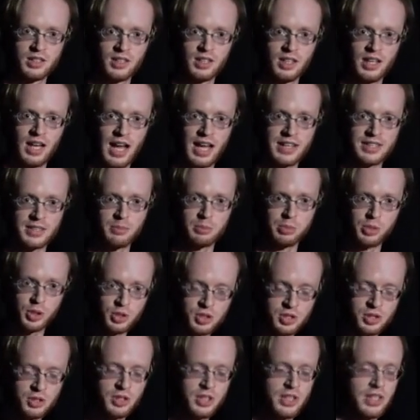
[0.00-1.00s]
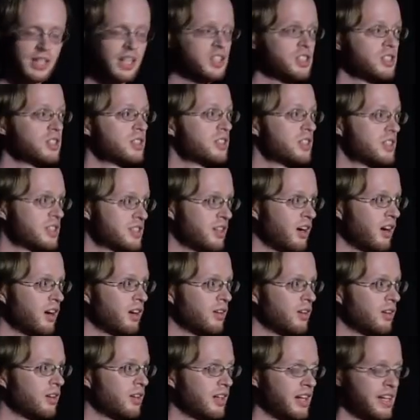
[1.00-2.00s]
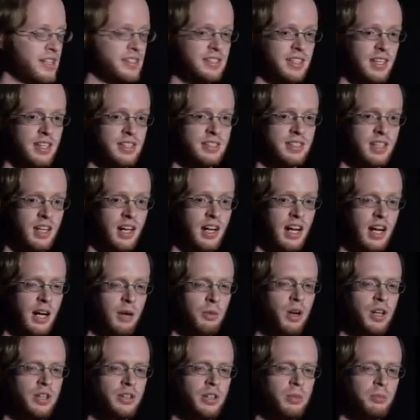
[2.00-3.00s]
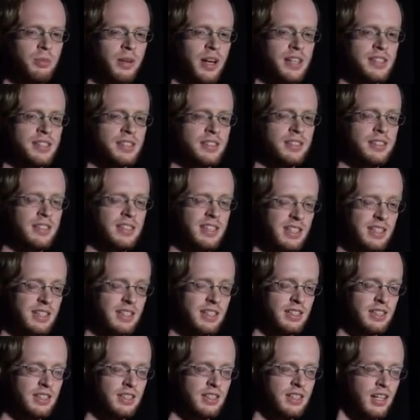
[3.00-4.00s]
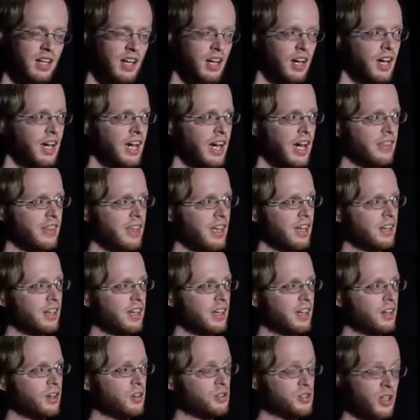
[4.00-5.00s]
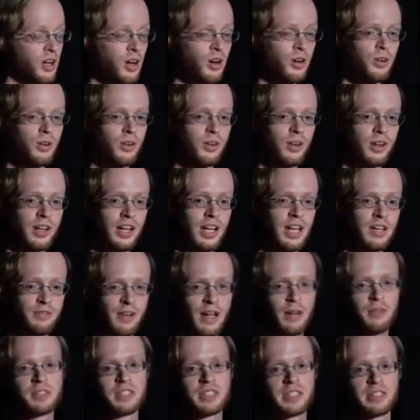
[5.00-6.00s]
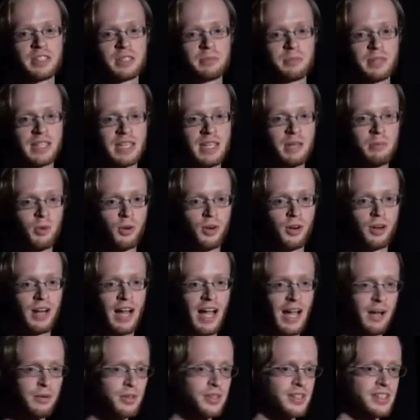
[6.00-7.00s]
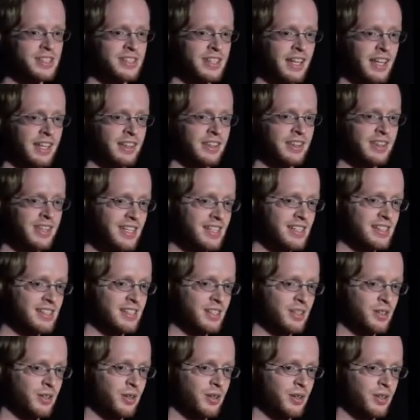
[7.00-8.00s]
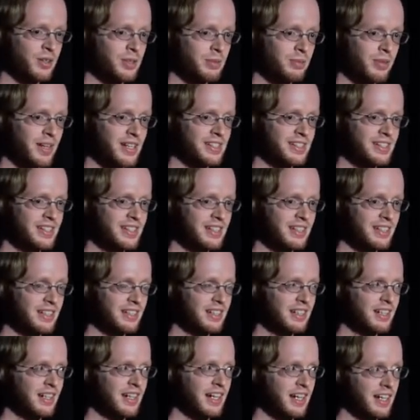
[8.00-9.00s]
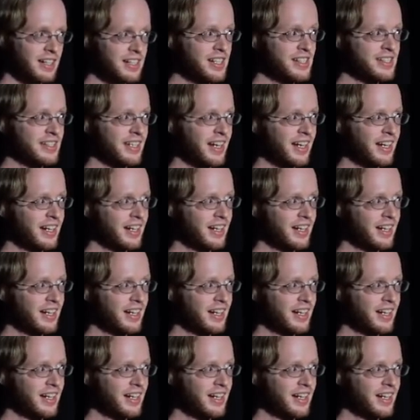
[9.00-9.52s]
has a Bluetooth connection to this dongle, and says, I want you to press D. And then it goes, oh, if I was a USB keyboard, I would send this in order to press D. And it does that.